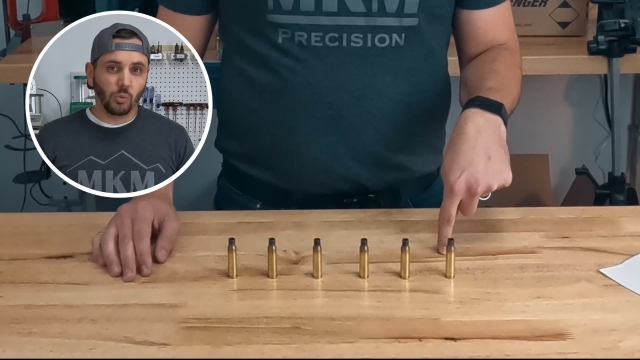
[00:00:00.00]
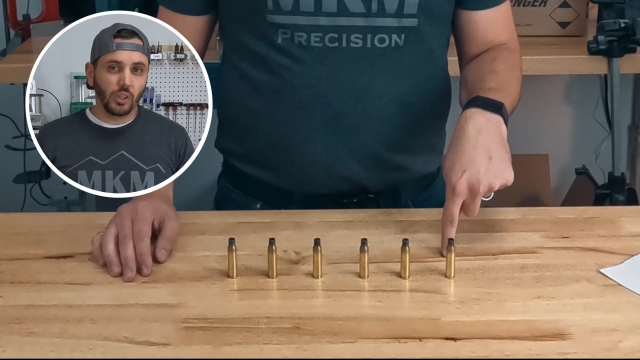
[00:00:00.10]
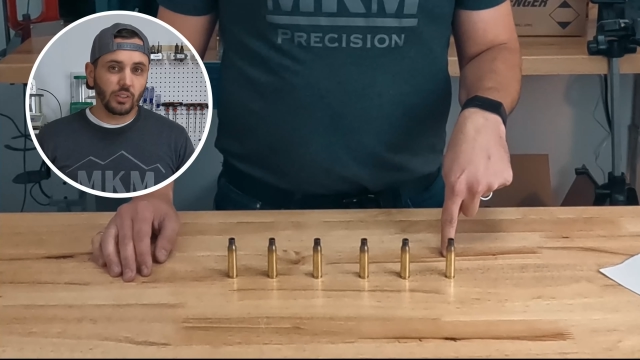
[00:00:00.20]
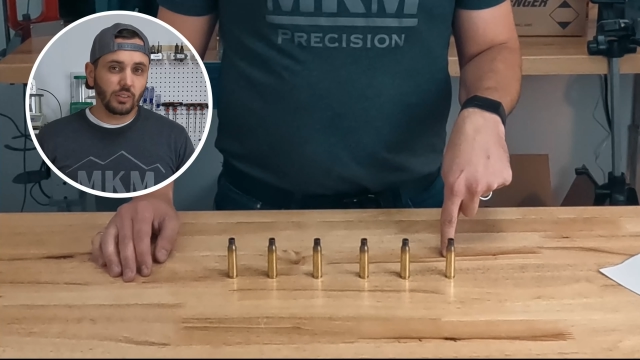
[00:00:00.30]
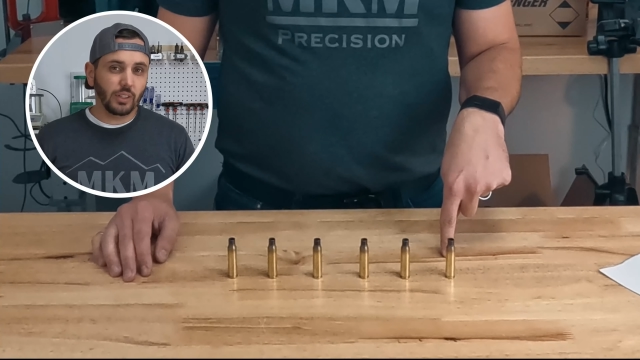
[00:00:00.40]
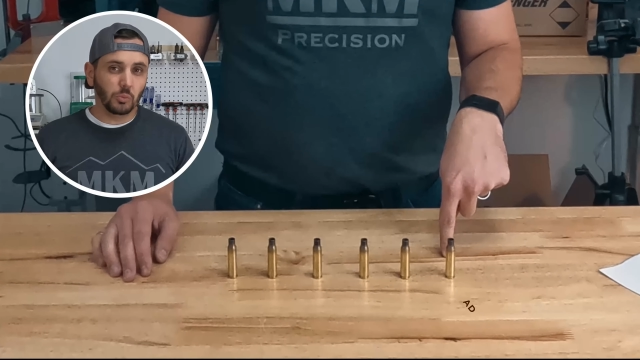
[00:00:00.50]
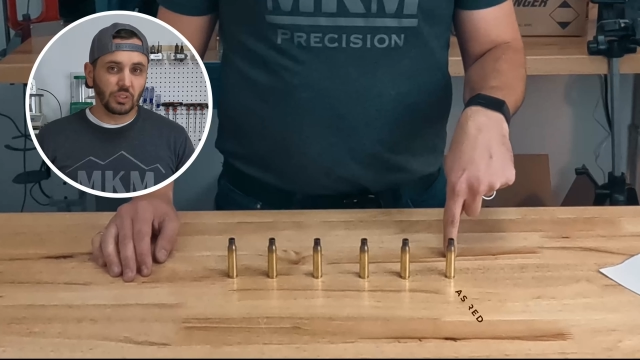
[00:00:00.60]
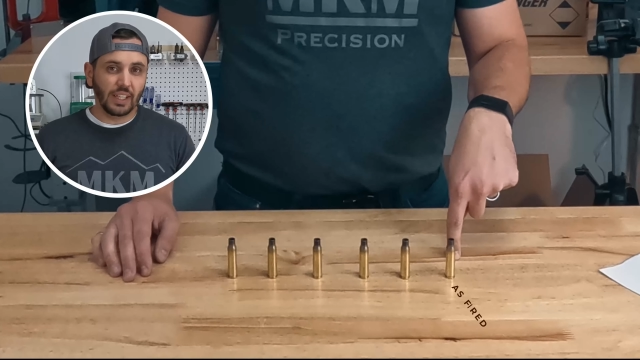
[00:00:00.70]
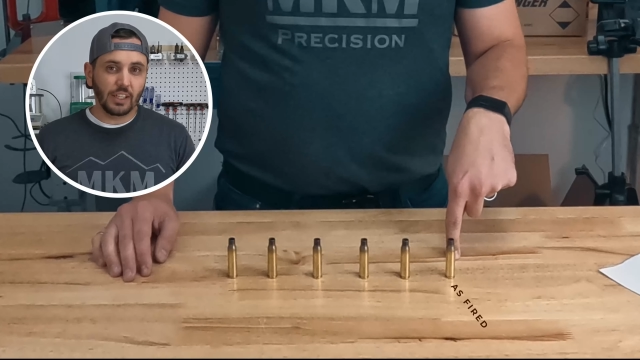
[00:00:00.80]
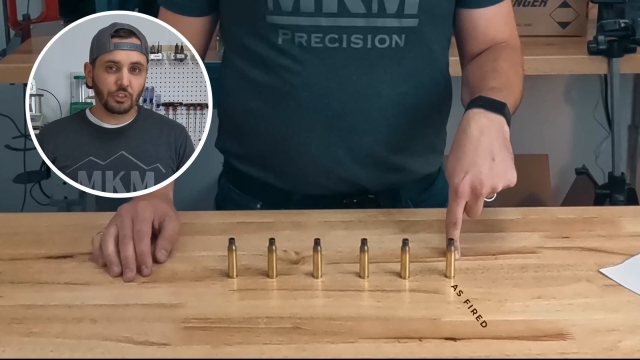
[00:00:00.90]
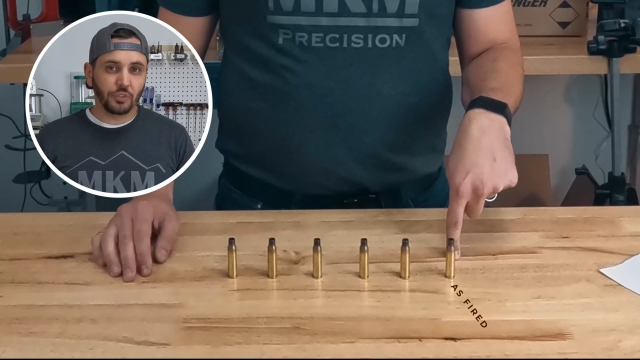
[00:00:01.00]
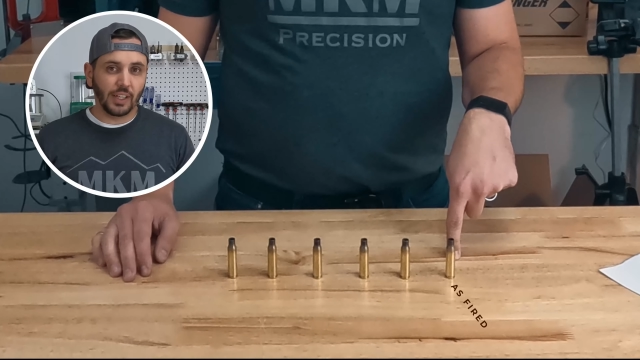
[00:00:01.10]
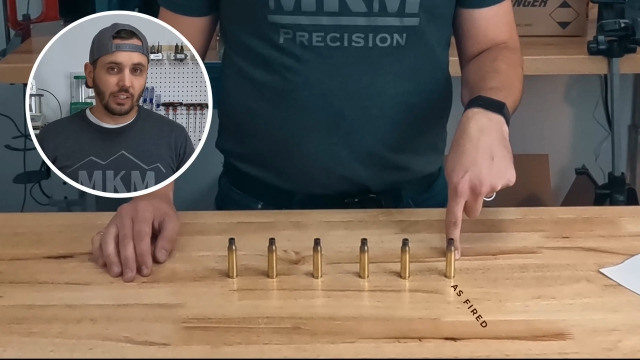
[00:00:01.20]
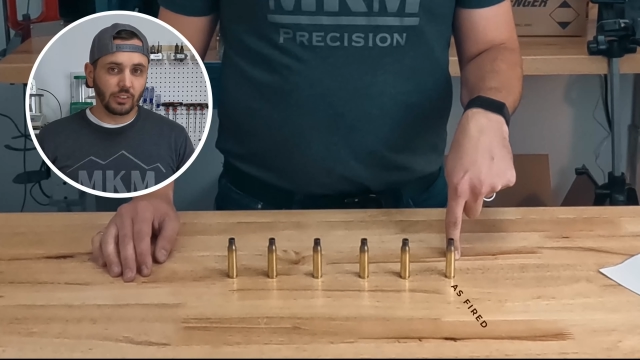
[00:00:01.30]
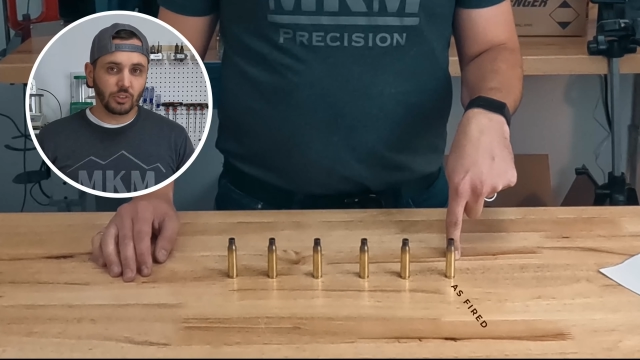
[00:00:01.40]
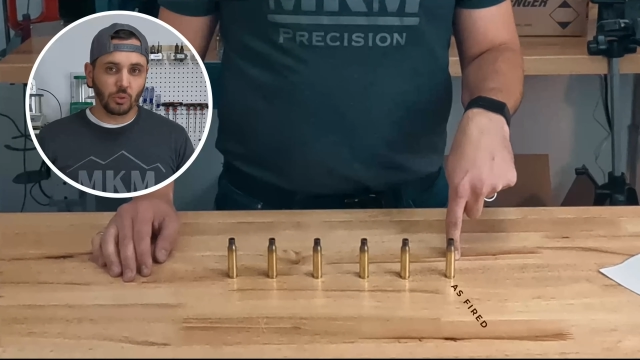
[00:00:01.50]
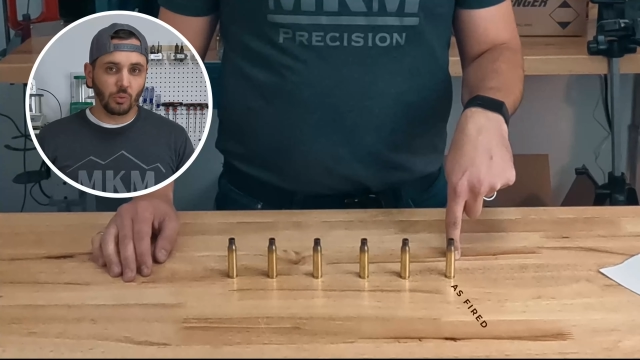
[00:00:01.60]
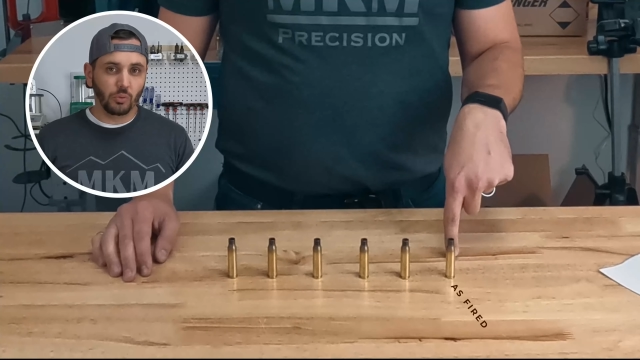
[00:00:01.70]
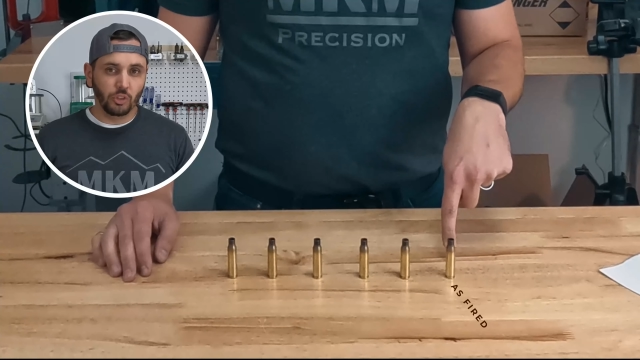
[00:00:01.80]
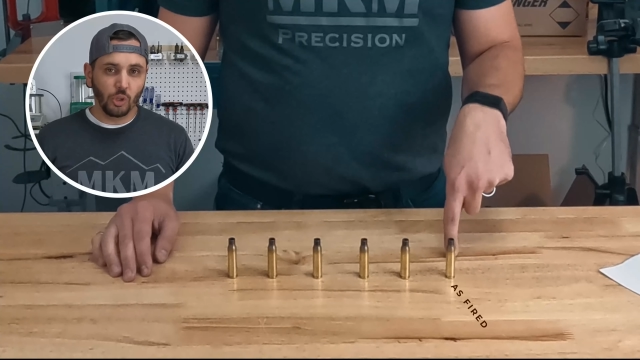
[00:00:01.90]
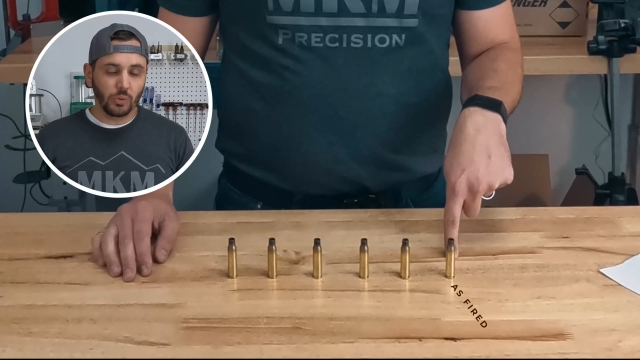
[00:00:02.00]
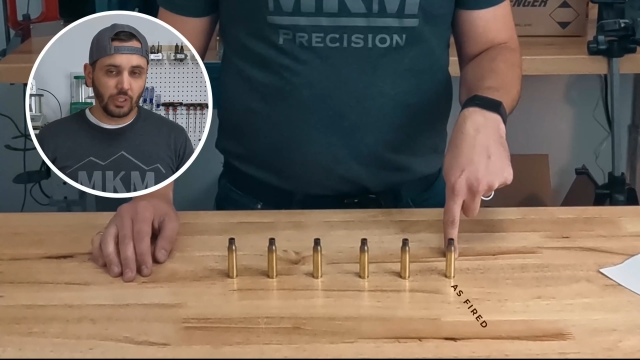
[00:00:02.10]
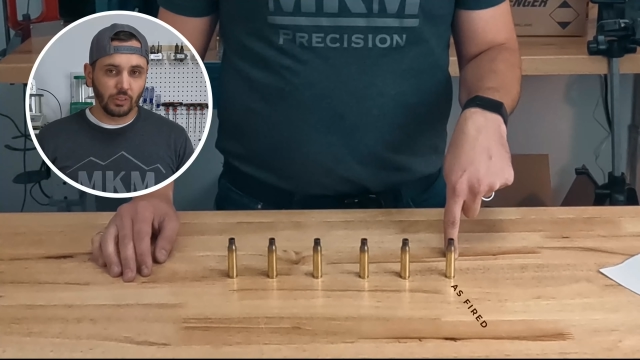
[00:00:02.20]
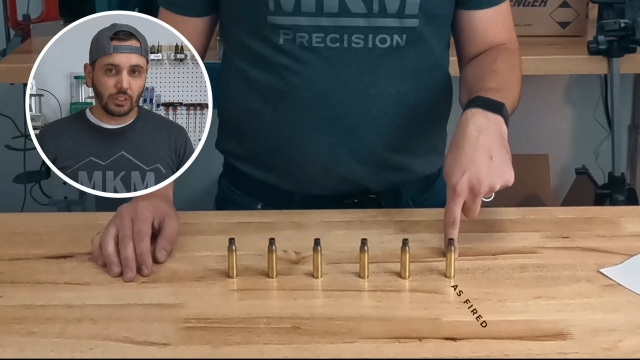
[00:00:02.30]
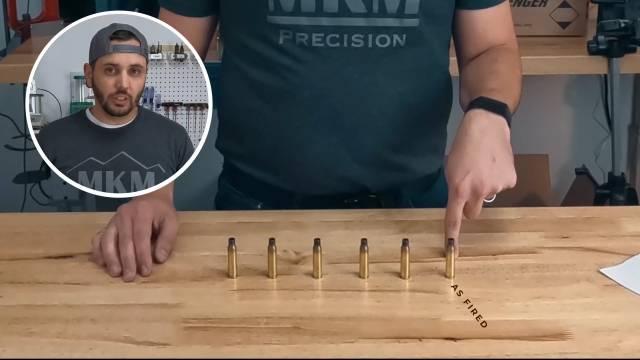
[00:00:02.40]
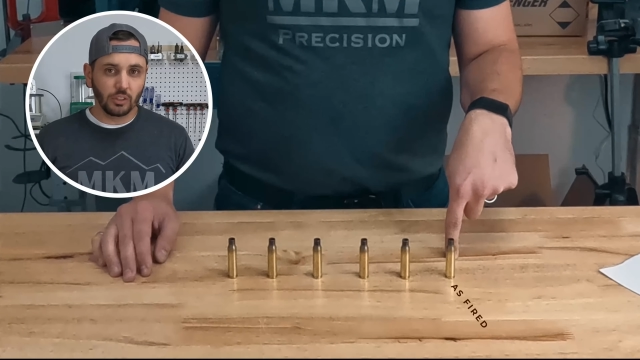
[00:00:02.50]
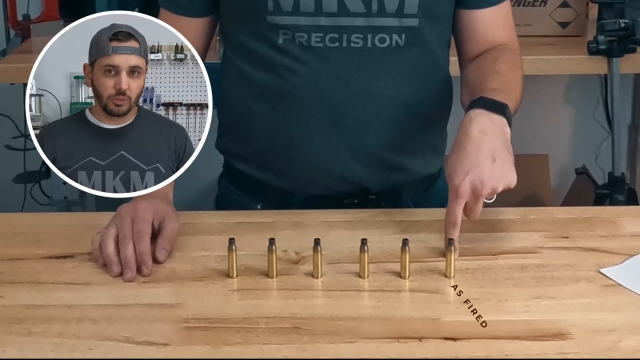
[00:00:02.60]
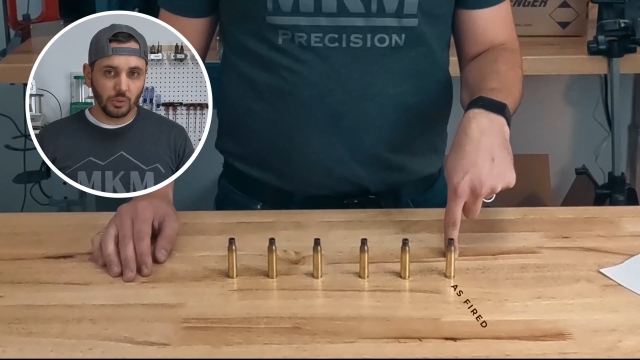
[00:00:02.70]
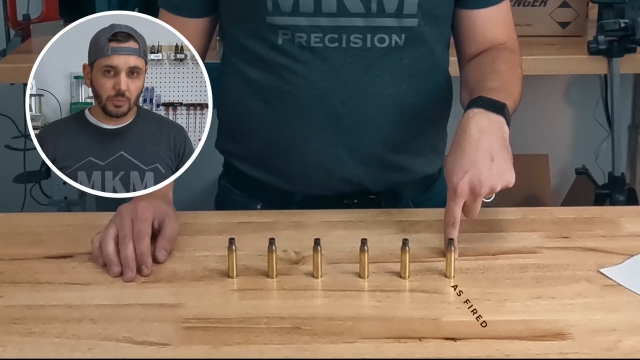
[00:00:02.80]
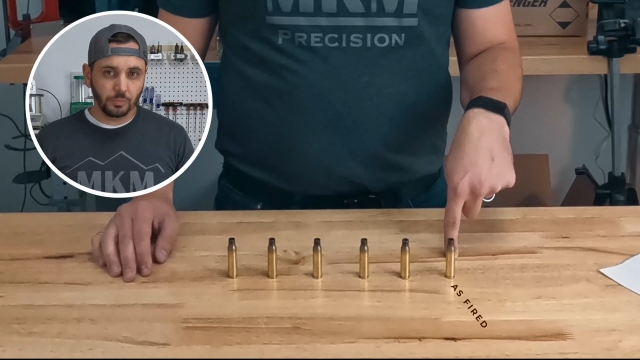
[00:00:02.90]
one that was as fired, so no annealing done to it.